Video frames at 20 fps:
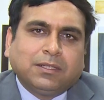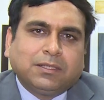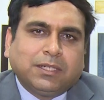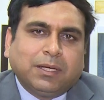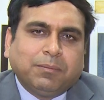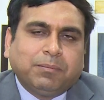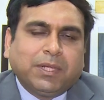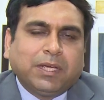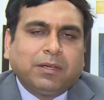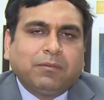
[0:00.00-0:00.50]

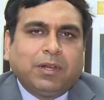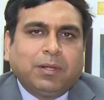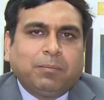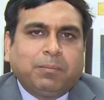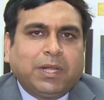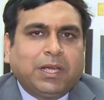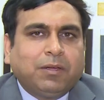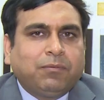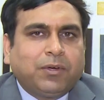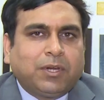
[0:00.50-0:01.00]
same thing will
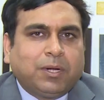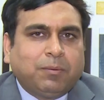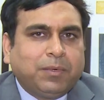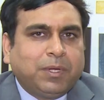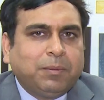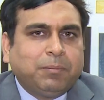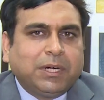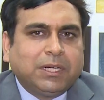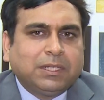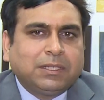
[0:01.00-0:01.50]
apply for
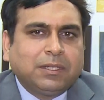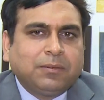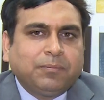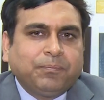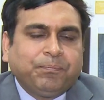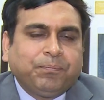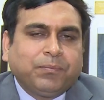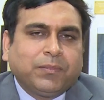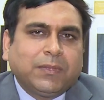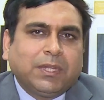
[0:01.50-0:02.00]
MD medicine.
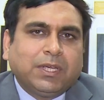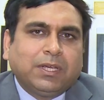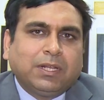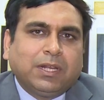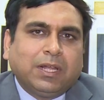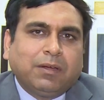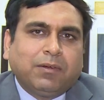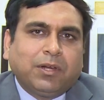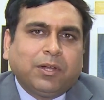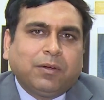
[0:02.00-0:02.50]
The
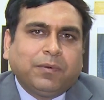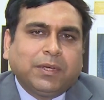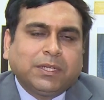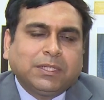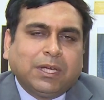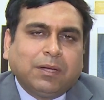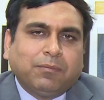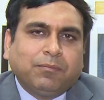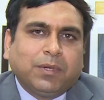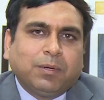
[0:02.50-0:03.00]
level of
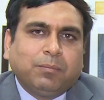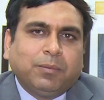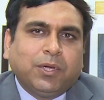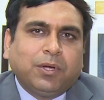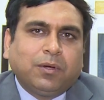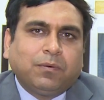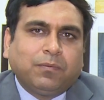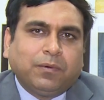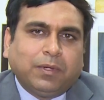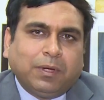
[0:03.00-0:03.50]
exam will be
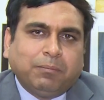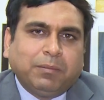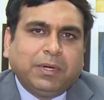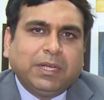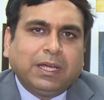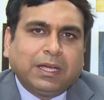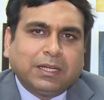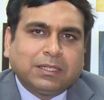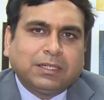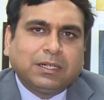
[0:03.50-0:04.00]
of
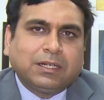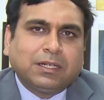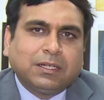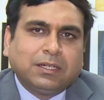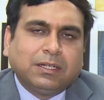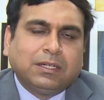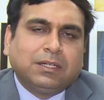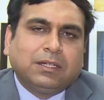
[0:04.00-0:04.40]
MD exit